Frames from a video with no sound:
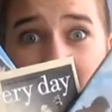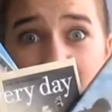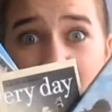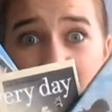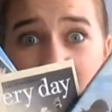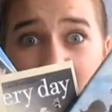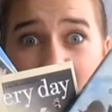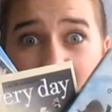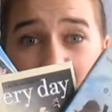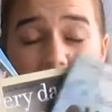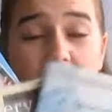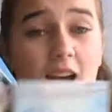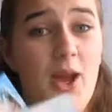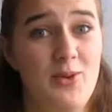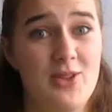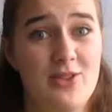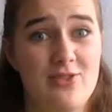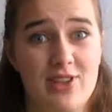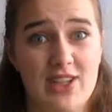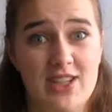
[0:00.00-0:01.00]
I
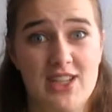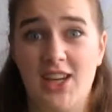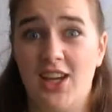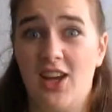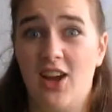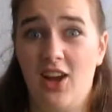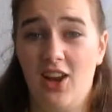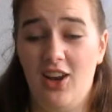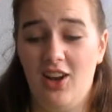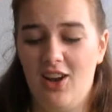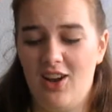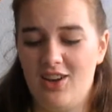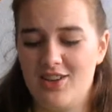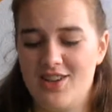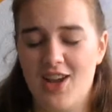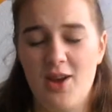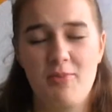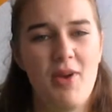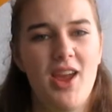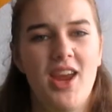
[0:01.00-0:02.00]
was reading a lot.
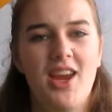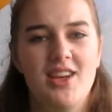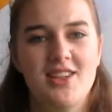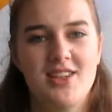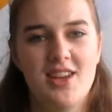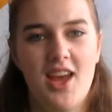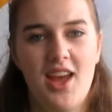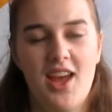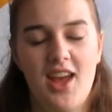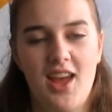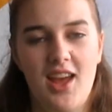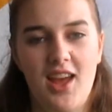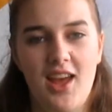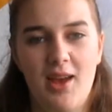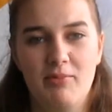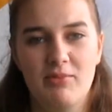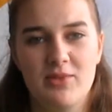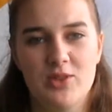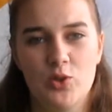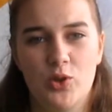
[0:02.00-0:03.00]
I made
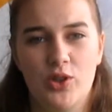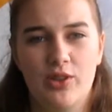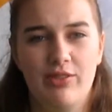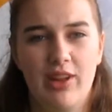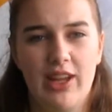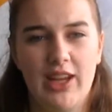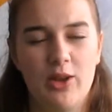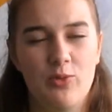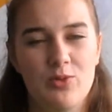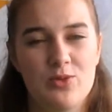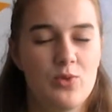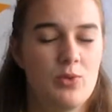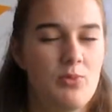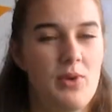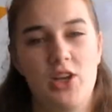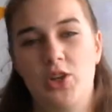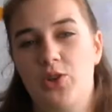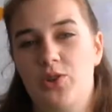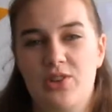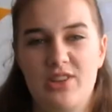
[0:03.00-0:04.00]
sort of like, it was one of
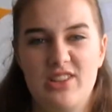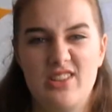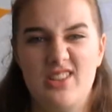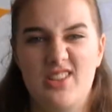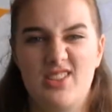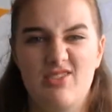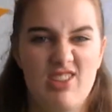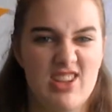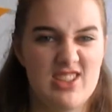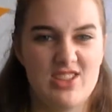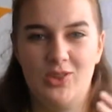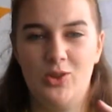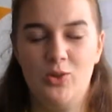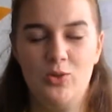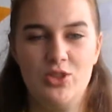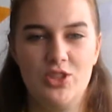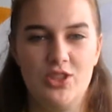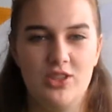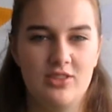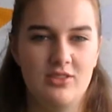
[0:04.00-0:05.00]
my New Year's
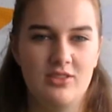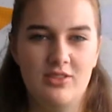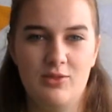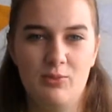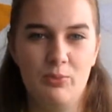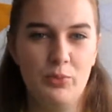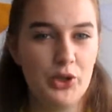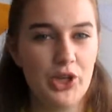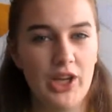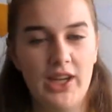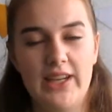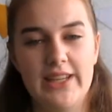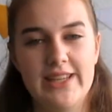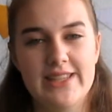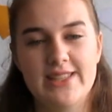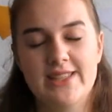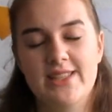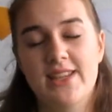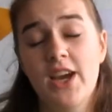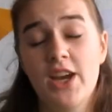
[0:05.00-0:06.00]
resolution bucket
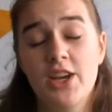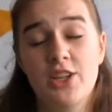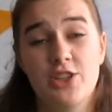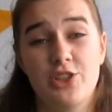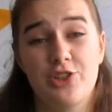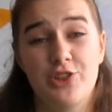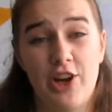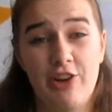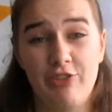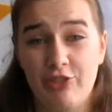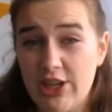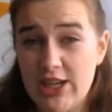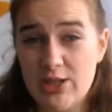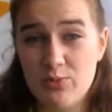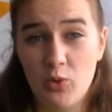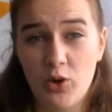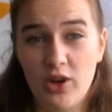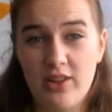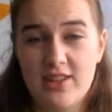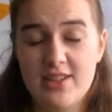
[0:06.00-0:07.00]
lists to try read
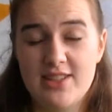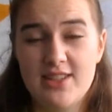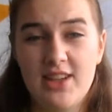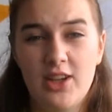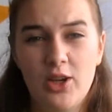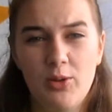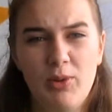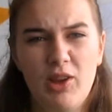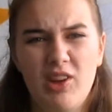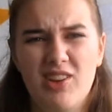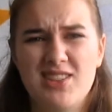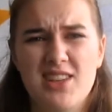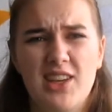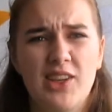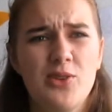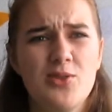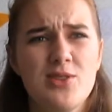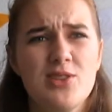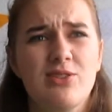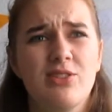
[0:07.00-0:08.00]
more this year, because I
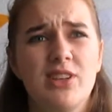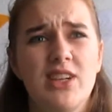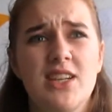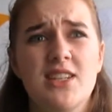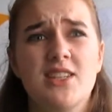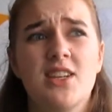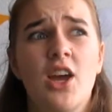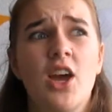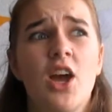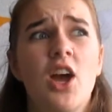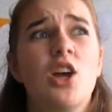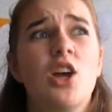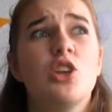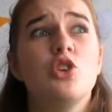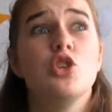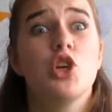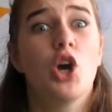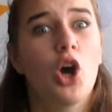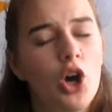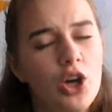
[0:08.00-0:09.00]
used to read
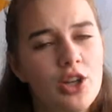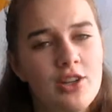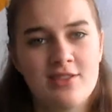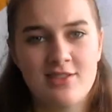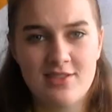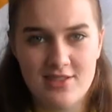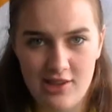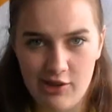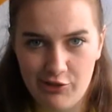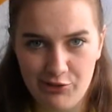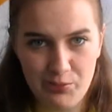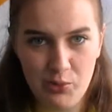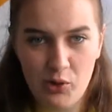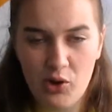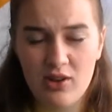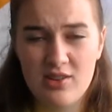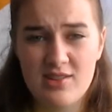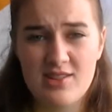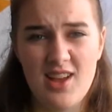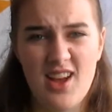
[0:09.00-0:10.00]
tons of
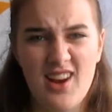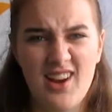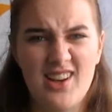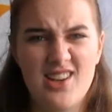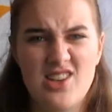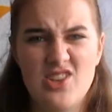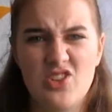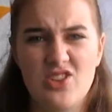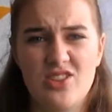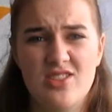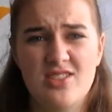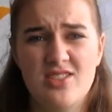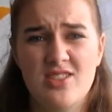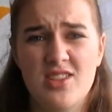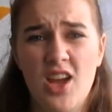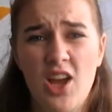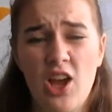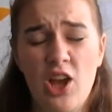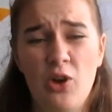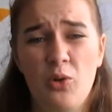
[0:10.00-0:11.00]
books, and it's just
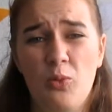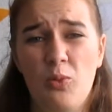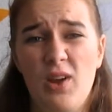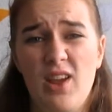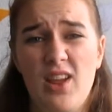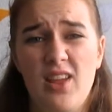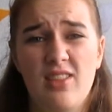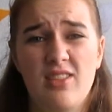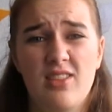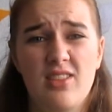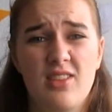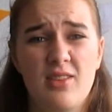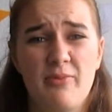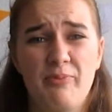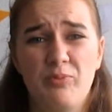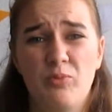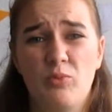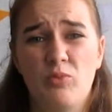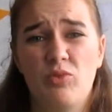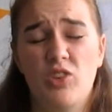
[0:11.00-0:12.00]
with
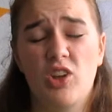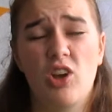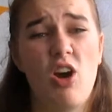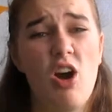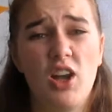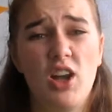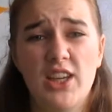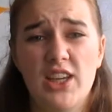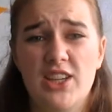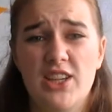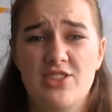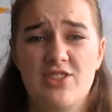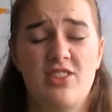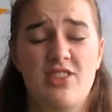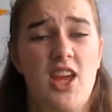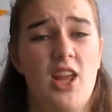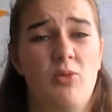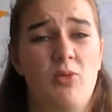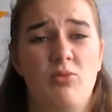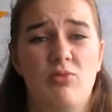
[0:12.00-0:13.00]
college and
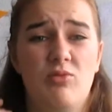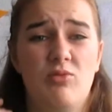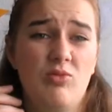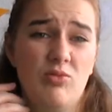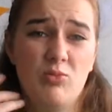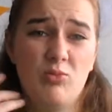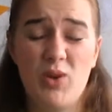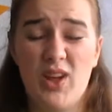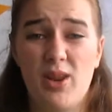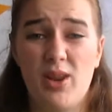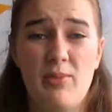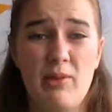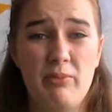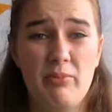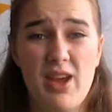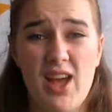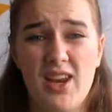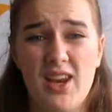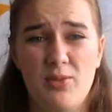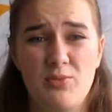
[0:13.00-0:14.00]
then when I'm in
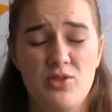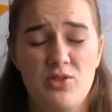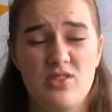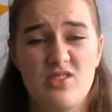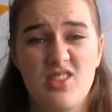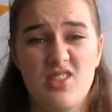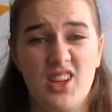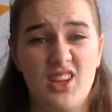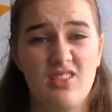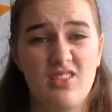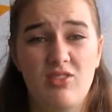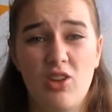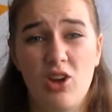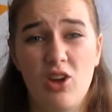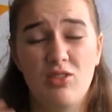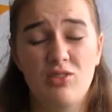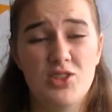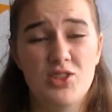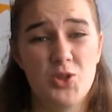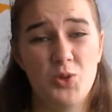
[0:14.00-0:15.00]
bed I'm just like
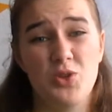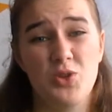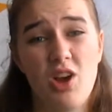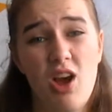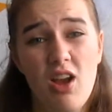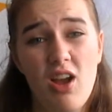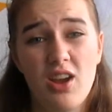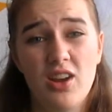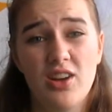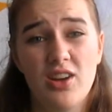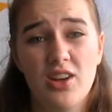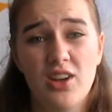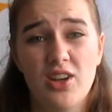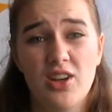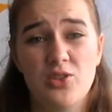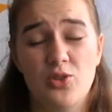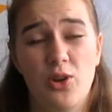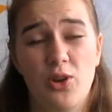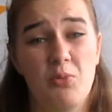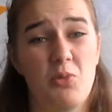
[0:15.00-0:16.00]
not too
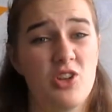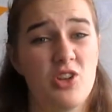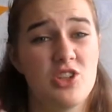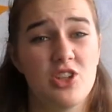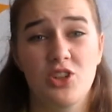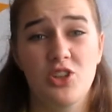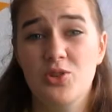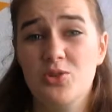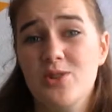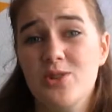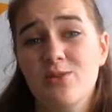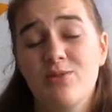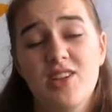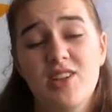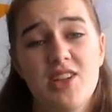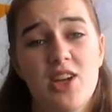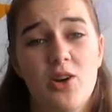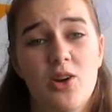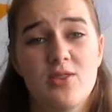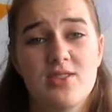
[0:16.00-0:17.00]
tired, or I'm watching YouTube
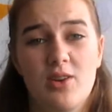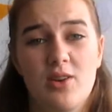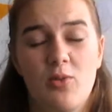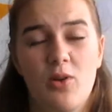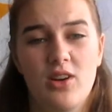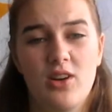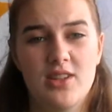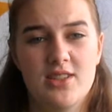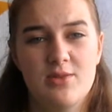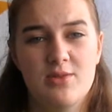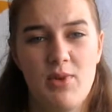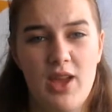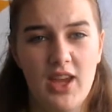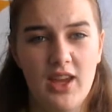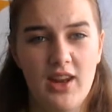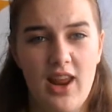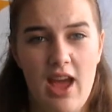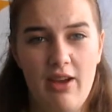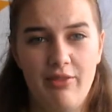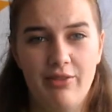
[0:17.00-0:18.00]
videos. I wanted to make
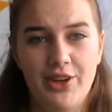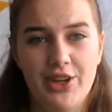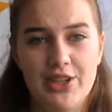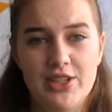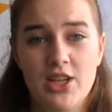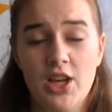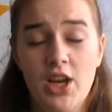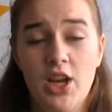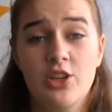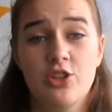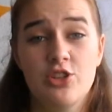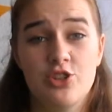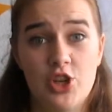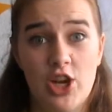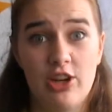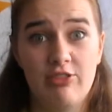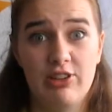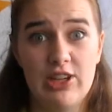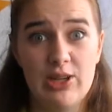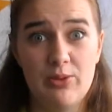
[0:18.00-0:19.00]
an effort to
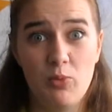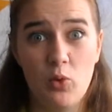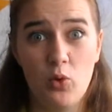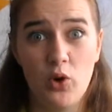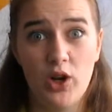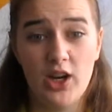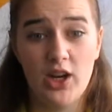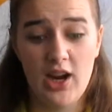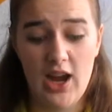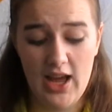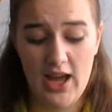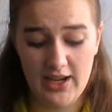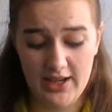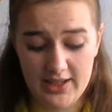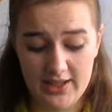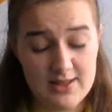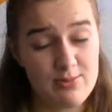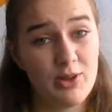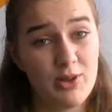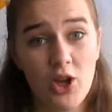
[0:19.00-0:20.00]
try read more, and it
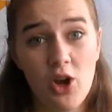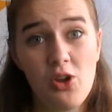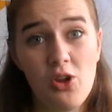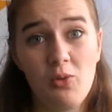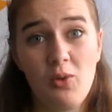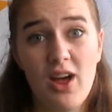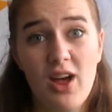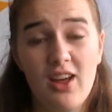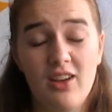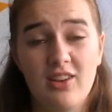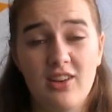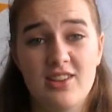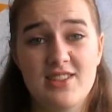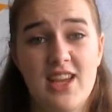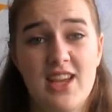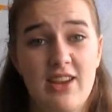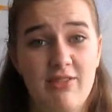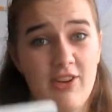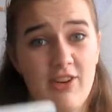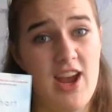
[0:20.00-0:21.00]
has been going well because
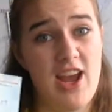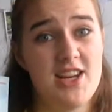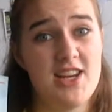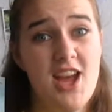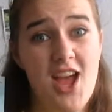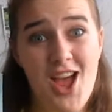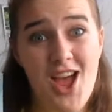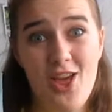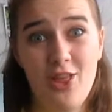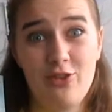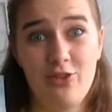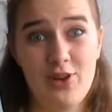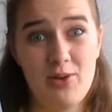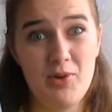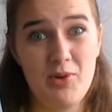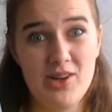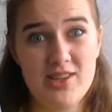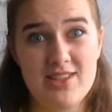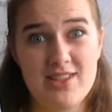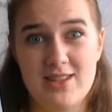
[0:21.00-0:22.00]
I have read 3
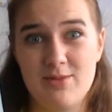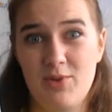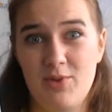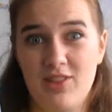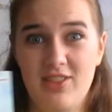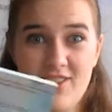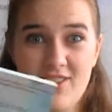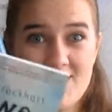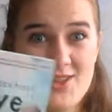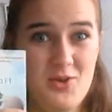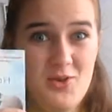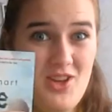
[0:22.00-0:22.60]
books this month, so